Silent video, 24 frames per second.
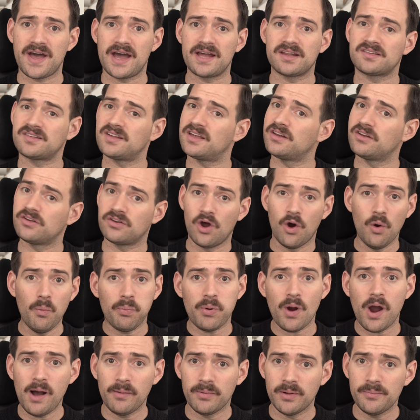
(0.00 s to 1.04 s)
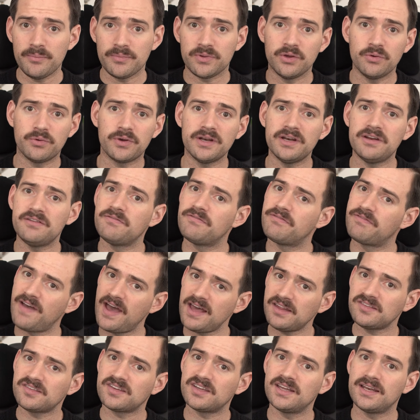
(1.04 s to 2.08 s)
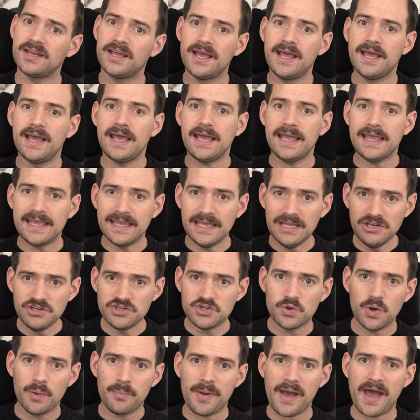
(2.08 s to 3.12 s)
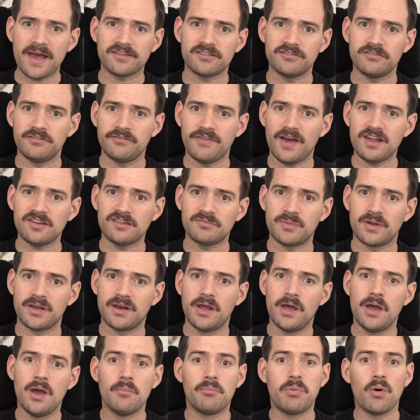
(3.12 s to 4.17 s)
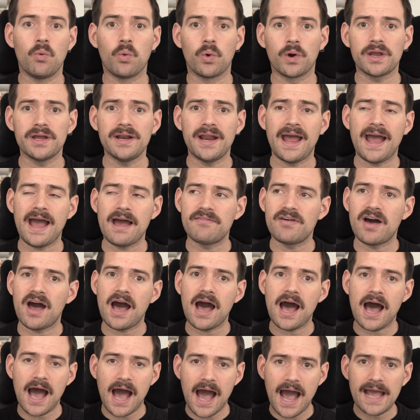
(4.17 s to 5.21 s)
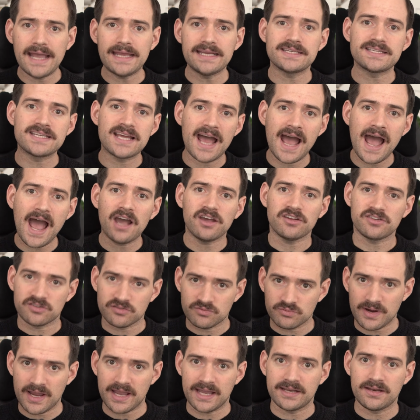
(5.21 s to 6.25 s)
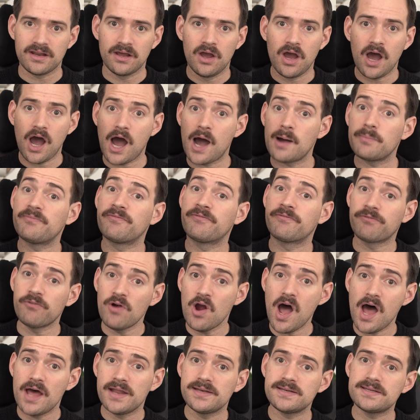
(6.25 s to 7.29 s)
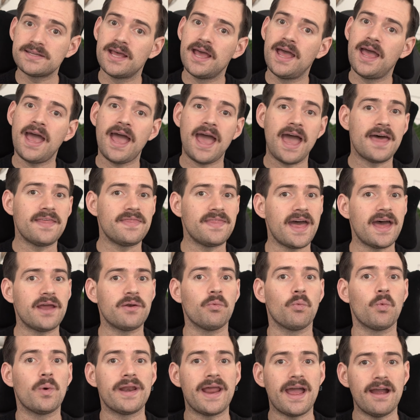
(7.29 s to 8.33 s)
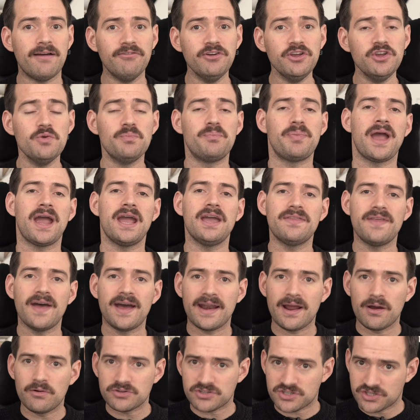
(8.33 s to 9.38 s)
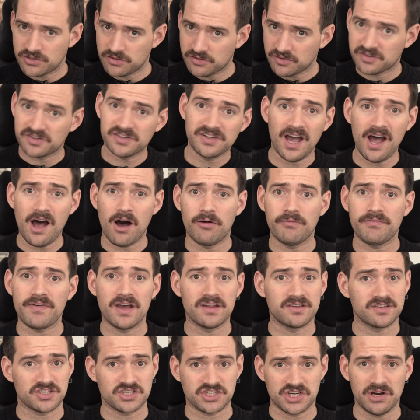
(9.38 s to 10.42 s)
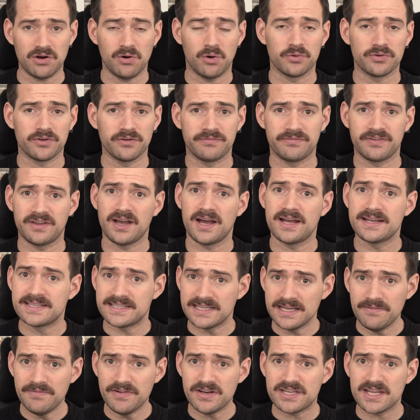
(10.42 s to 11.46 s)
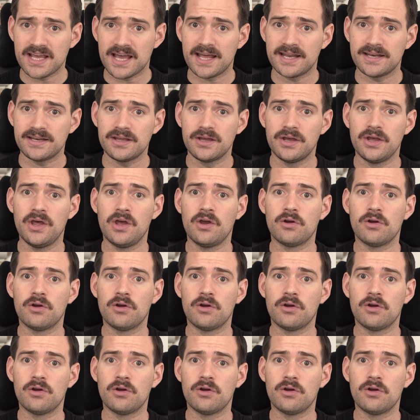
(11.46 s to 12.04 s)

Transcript: that is say, no problem, you can invest it into a passive investment, but we're going to have a high tax rate up front. And then whenever you pay that out to yourself as a shareholder via a dividend,